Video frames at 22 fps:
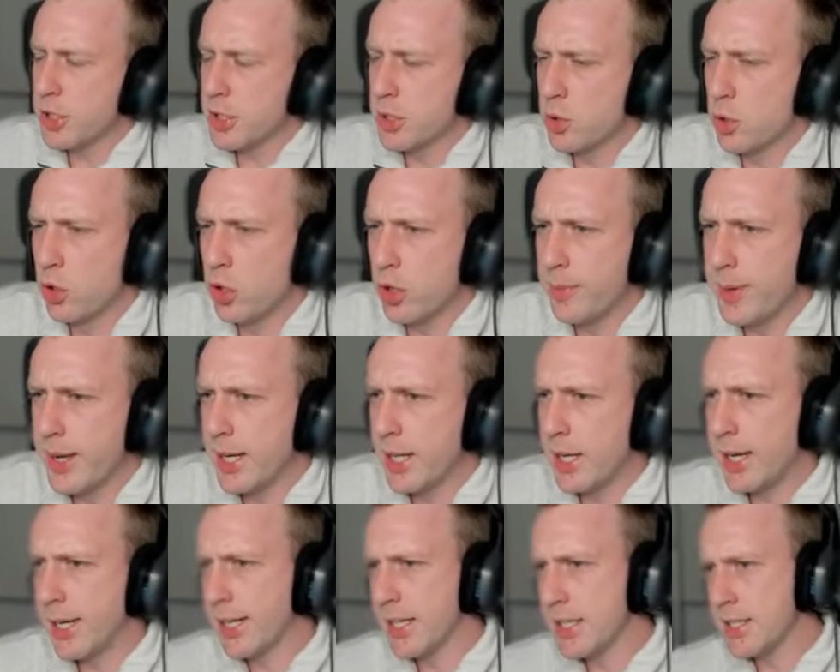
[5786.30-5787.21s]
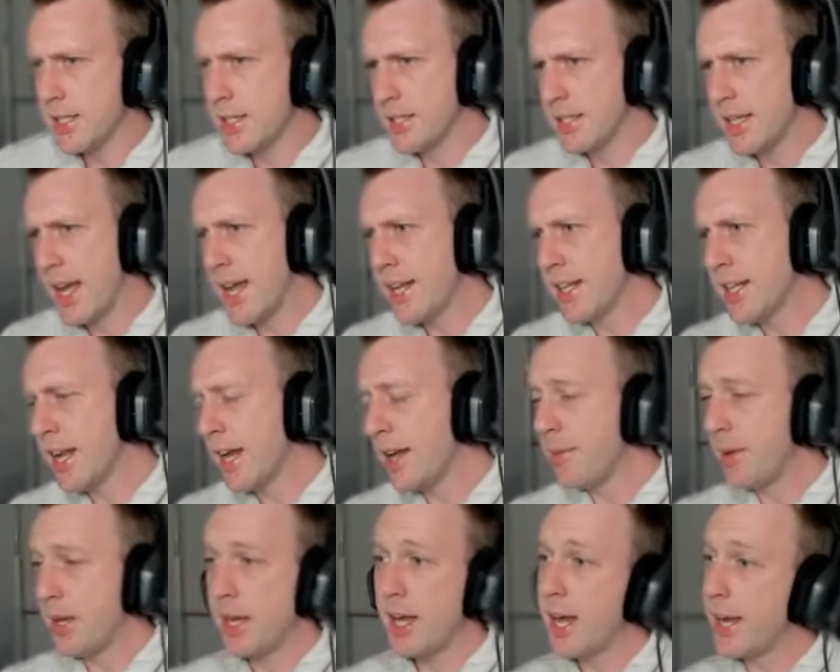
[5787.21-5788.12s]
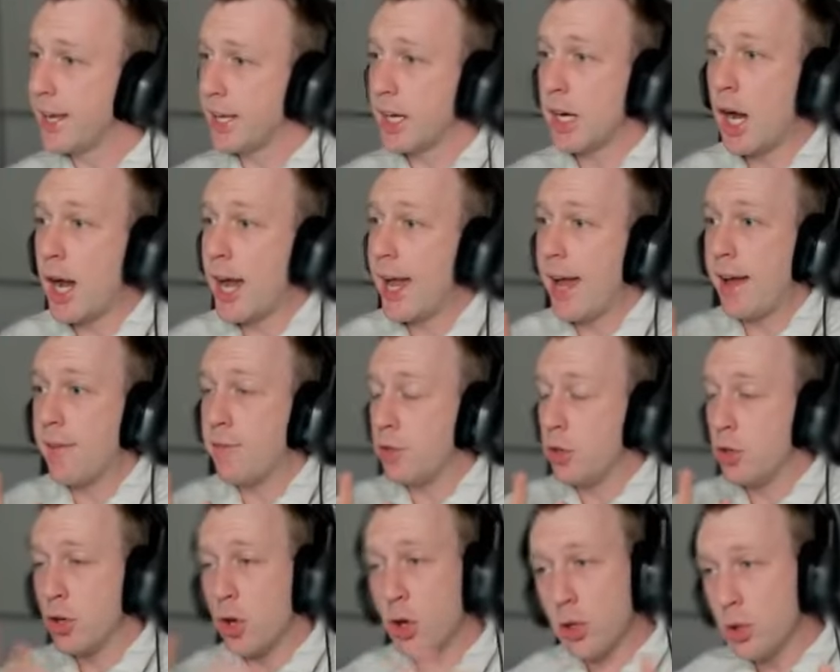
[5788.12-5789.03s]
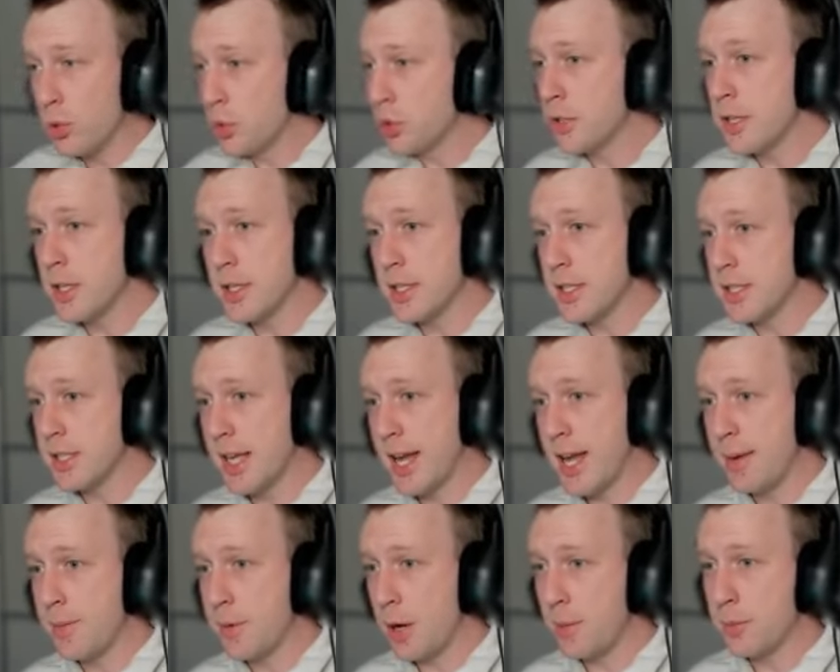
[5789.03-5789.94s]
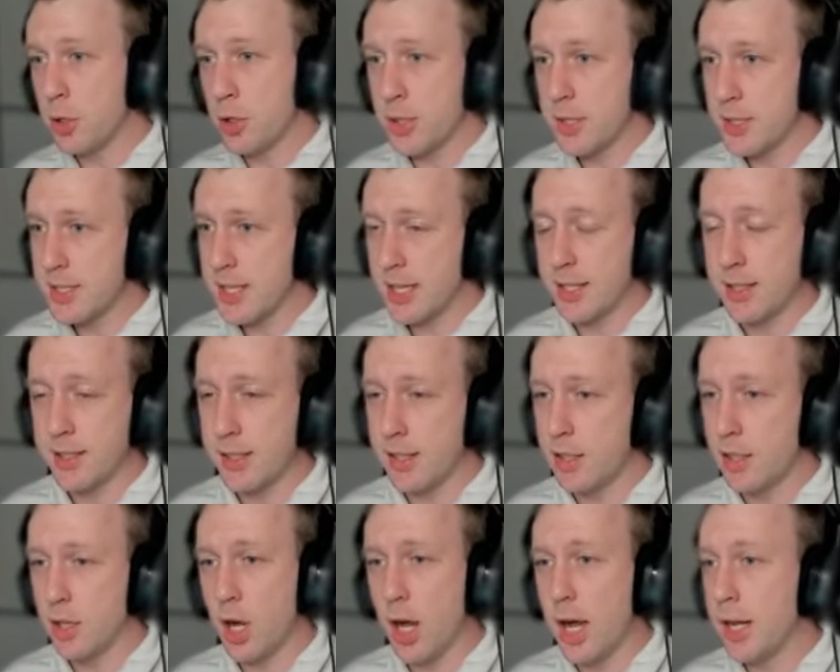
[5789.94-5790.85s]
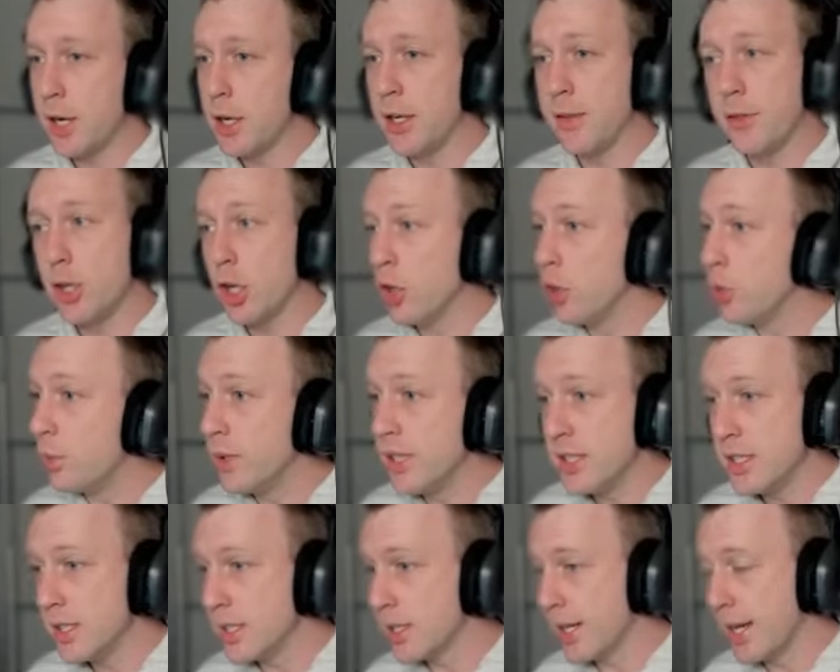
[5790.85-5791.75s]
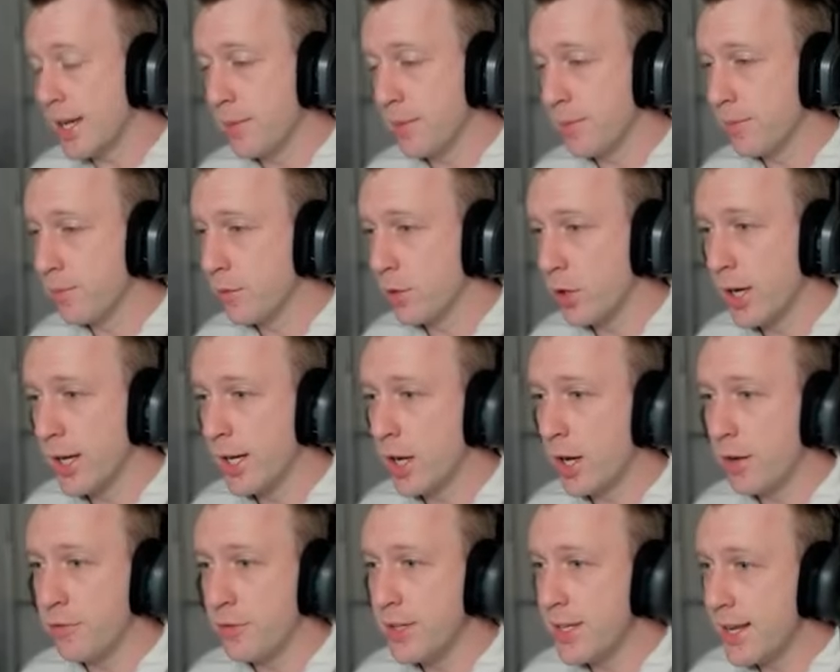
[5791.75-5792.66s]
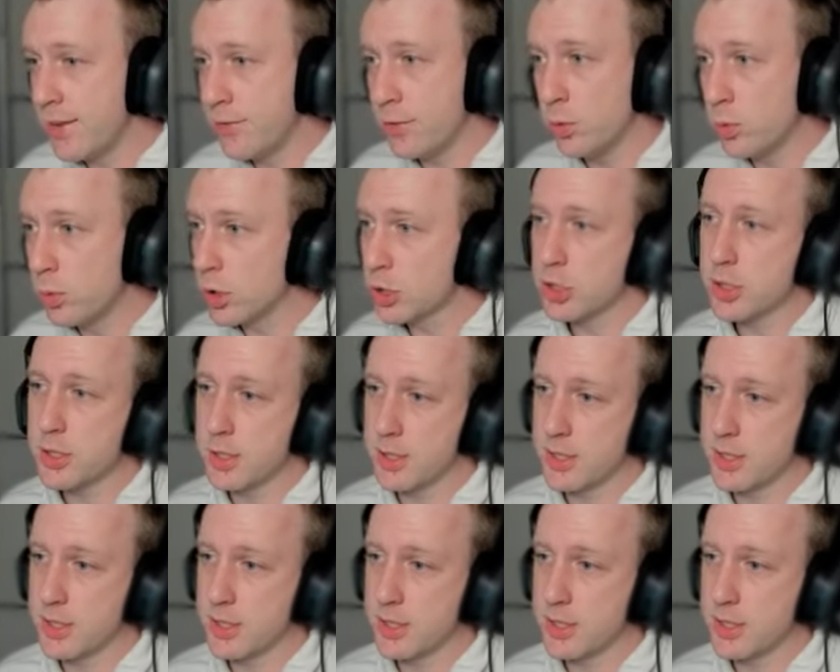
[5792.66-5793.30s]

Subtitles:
talk about, I guess, this end game here. Again, I have not looked at this game. I'm not exactly, I don't even know who wins this game, right? I've never watched this